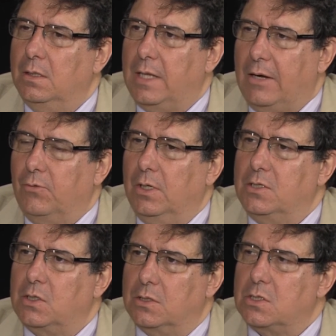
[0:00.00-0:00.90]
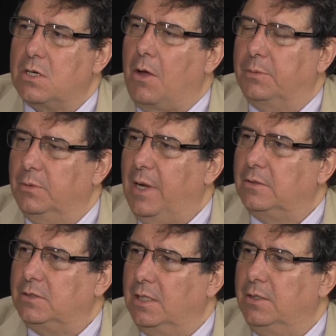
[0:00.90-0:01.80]
That really sort of stopped
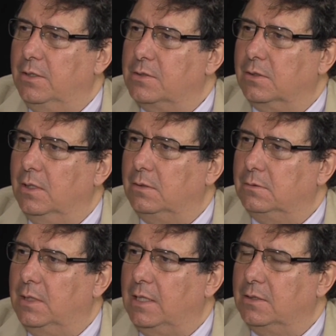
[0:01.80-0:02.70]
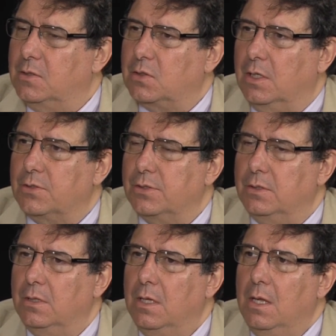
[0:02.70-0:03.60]
about 10 years ago, that discussion.